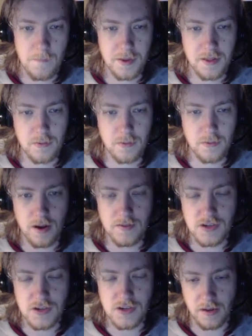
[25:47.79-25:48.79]
But that's what I
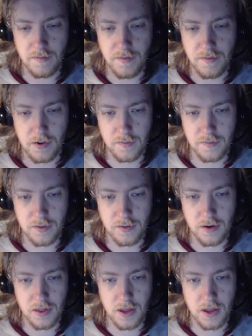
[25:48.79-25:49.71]
have Shiny Furo for.